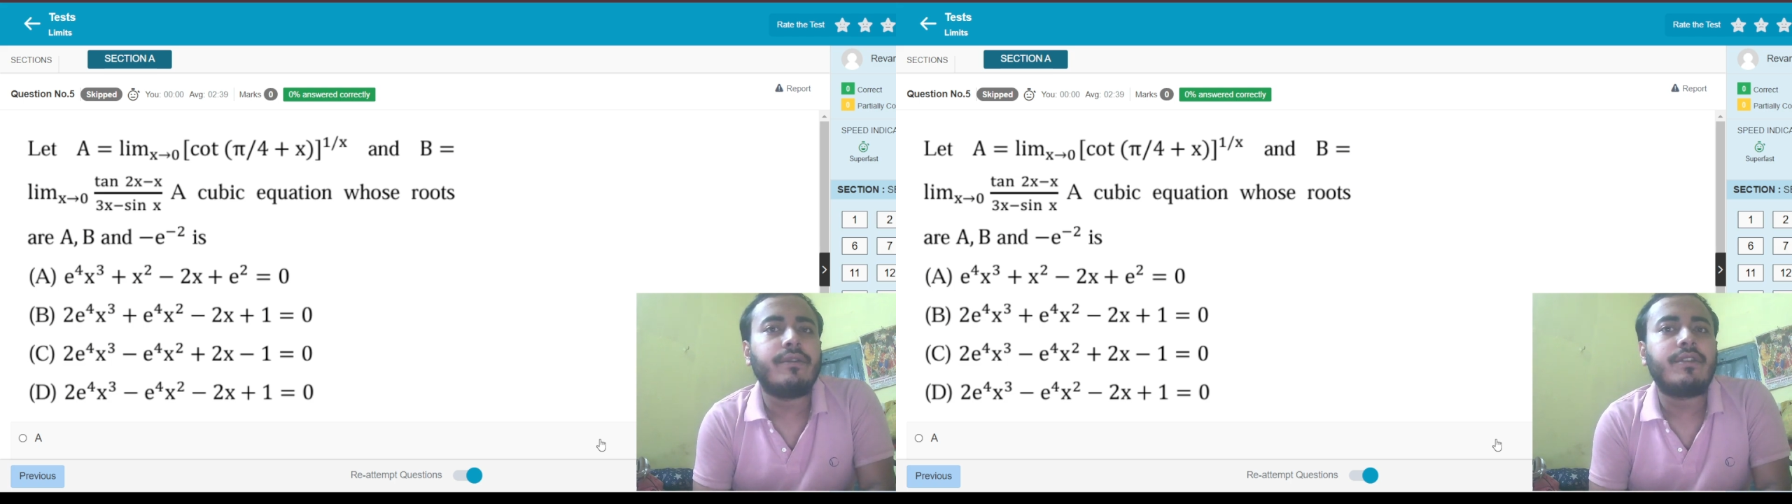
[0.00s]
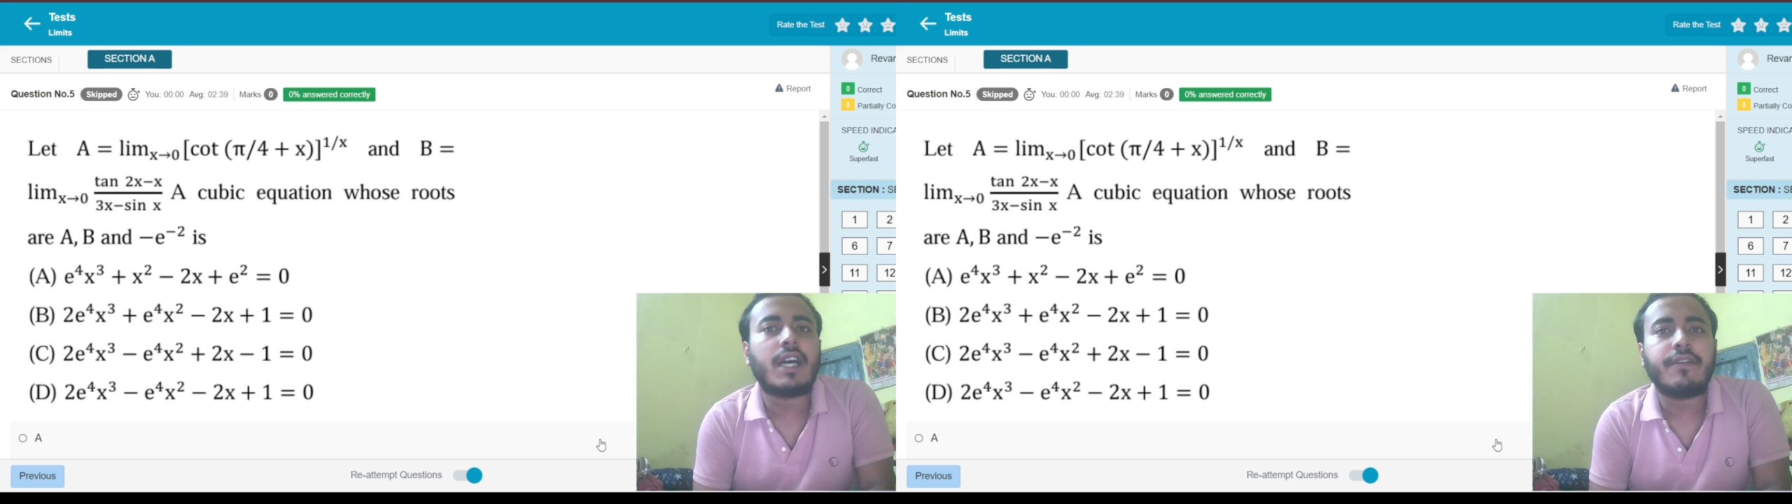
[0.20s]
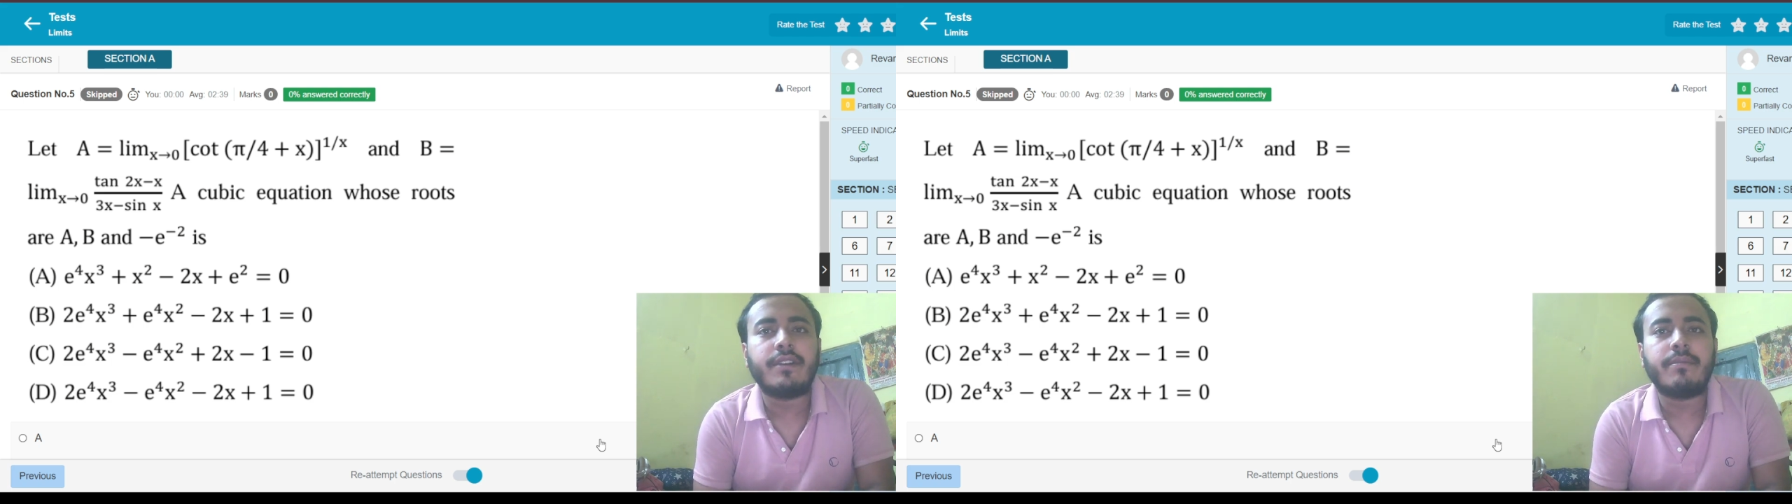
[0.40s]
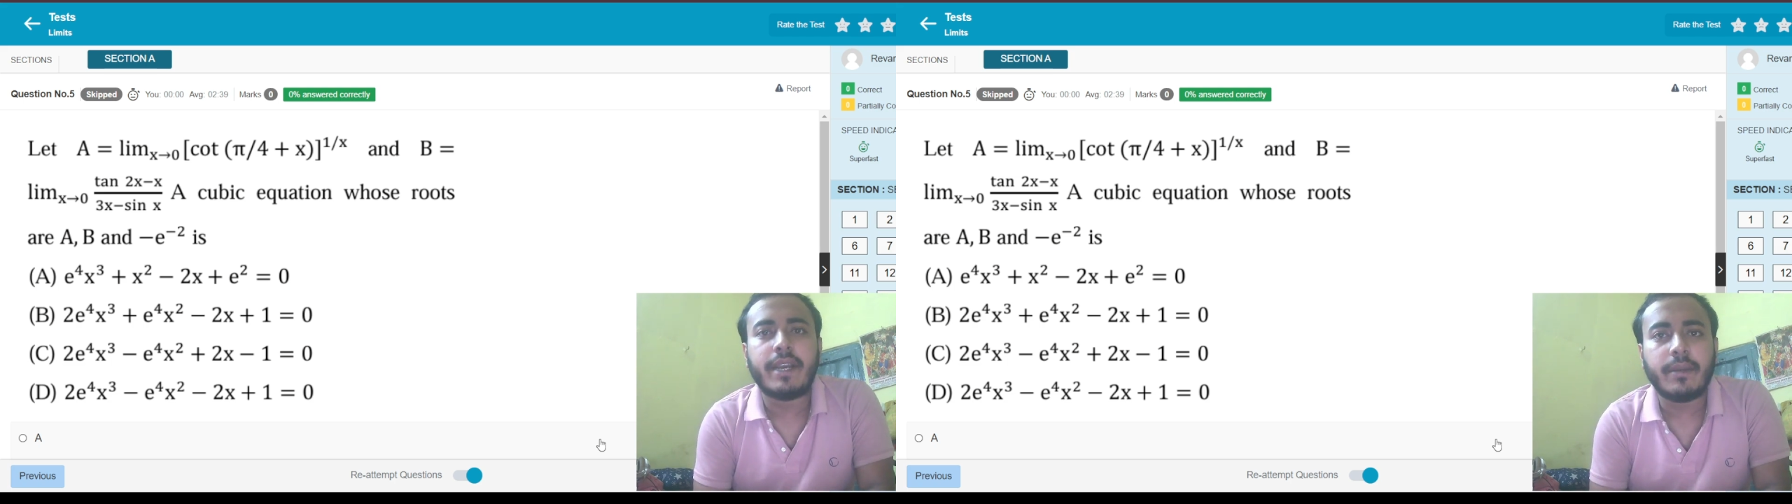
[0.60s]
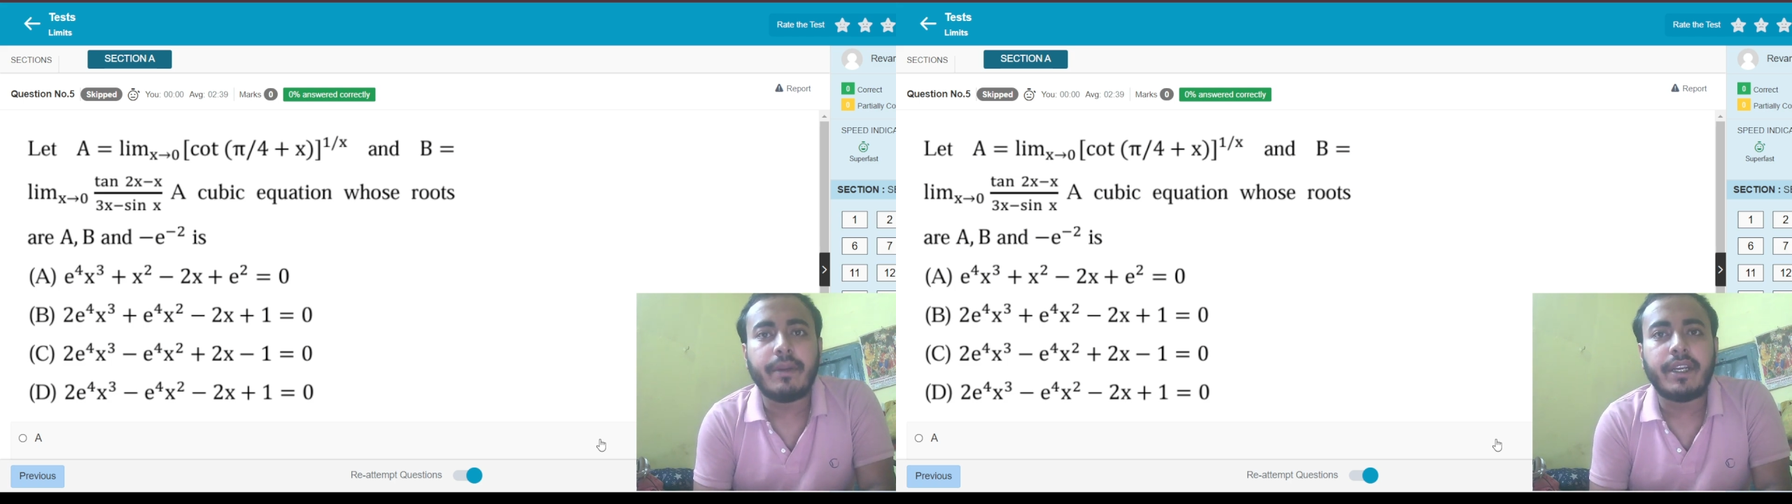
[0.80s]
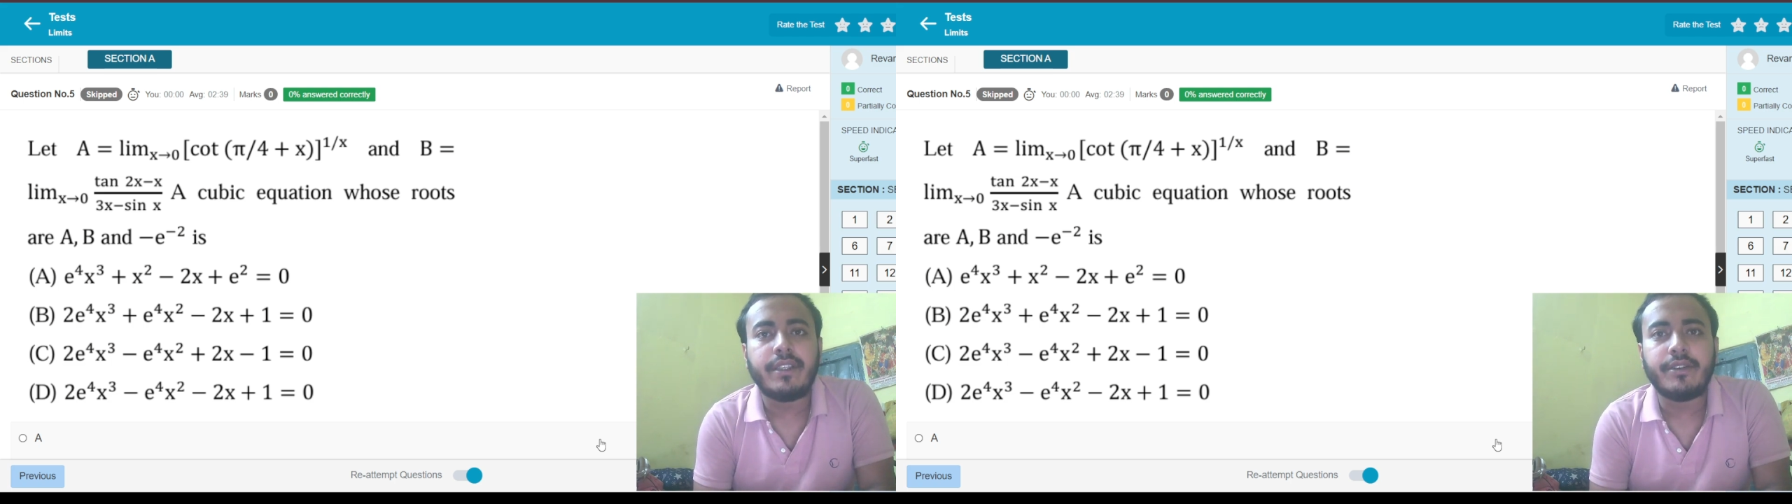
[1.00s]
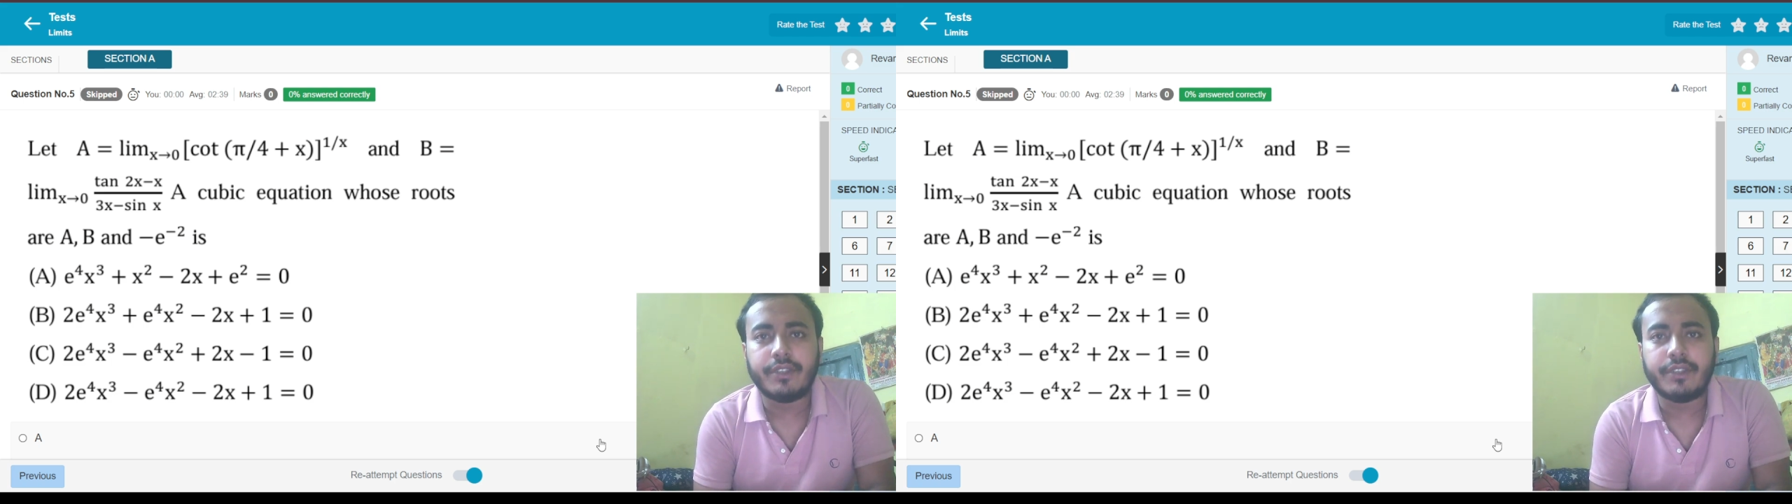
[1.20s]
if you start with mathematics,